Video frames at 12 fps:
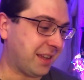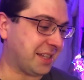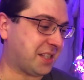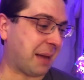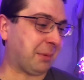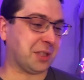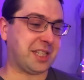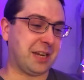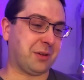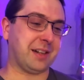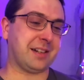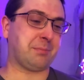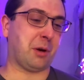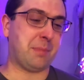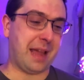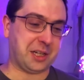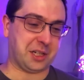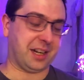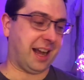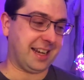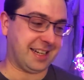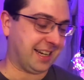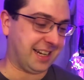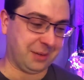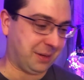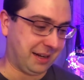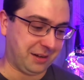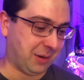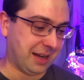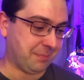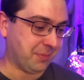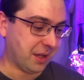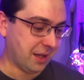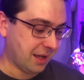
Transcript: His double secret probation identity. Wait, what?